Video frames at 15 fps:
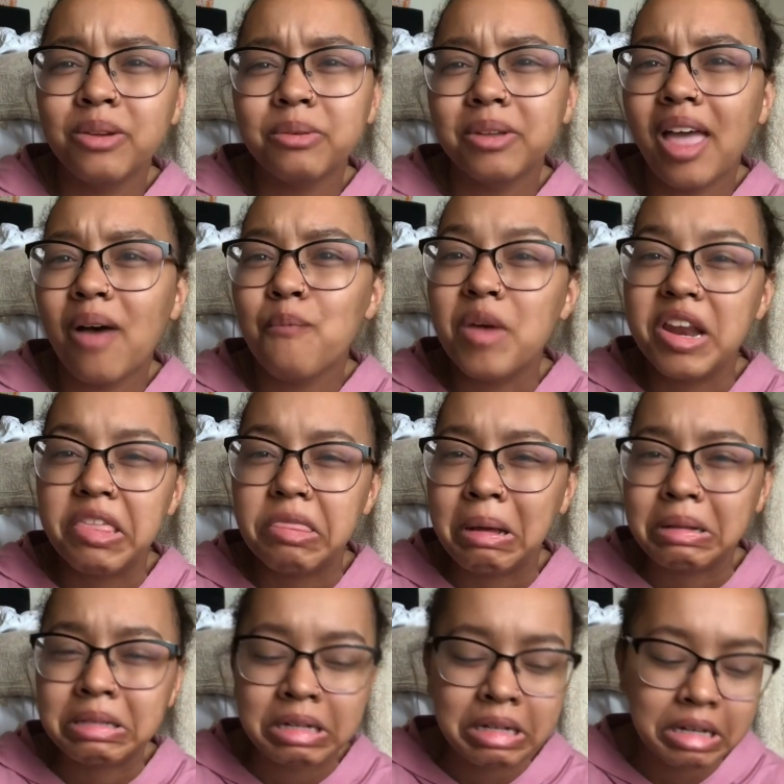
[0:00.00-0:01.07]
I don't really have many
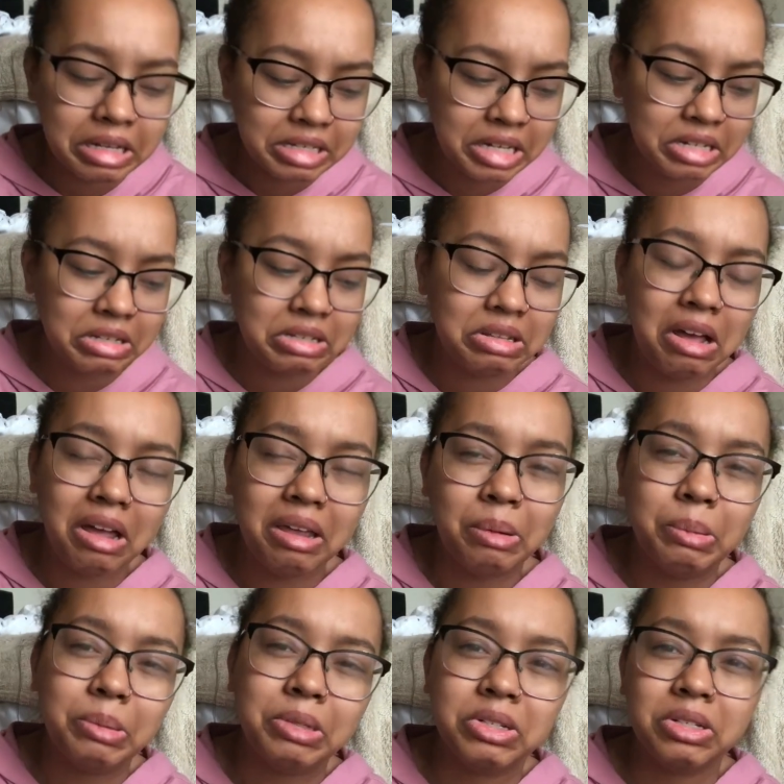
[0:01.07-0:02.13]
thoughts on it because I just thought
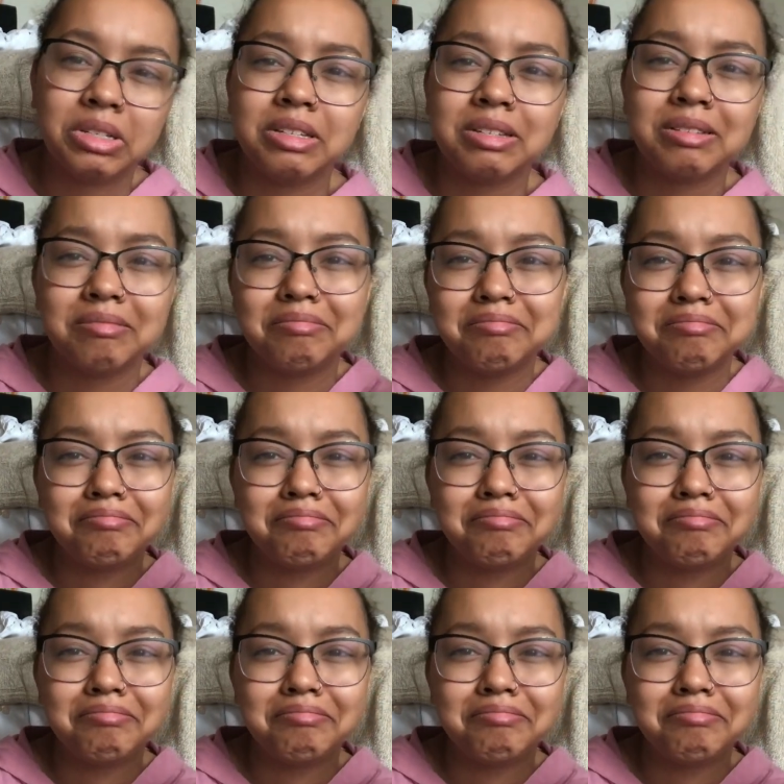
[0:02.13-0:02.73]
it was just